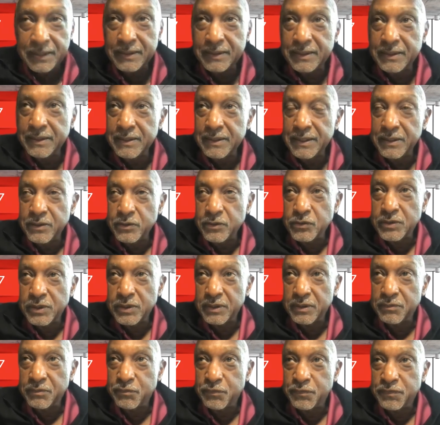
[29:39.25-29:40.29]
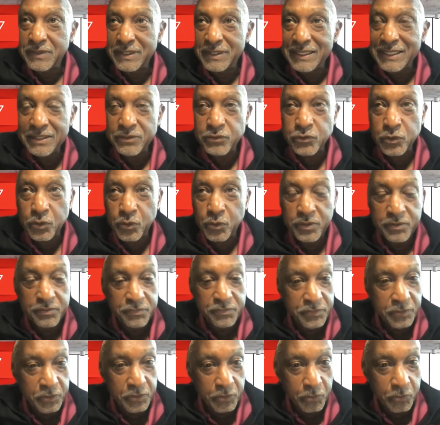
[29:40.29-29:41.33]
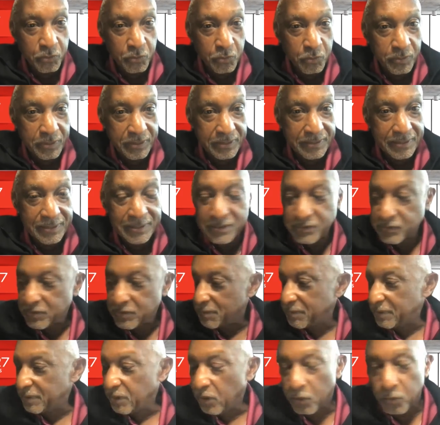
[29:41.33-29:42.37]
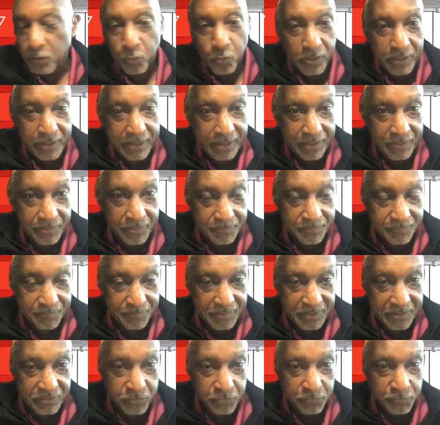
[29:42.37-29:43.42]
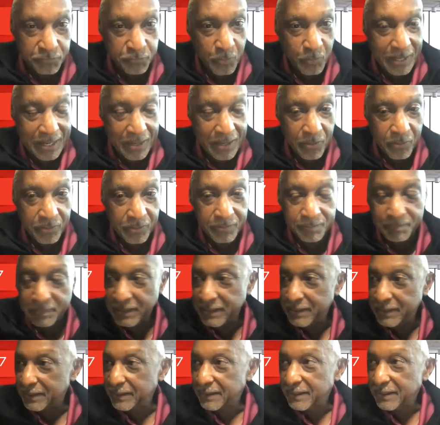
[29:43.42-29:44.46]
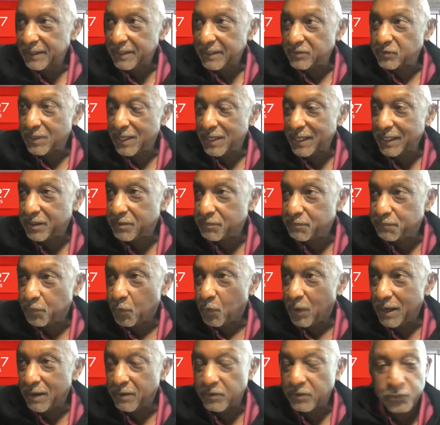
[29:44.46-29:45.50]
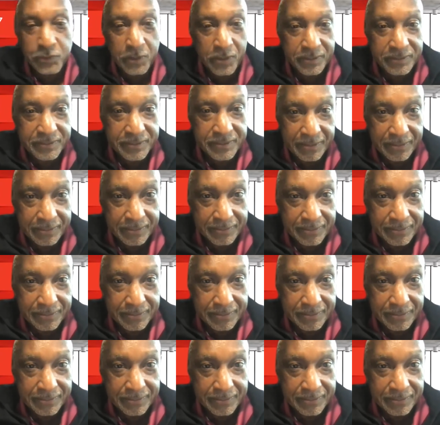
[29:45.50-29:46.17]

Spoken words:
Then there's a financial review, and then there's something called a workout. It's a 4-hour meeting. It's like a 4-hour Shark Tank.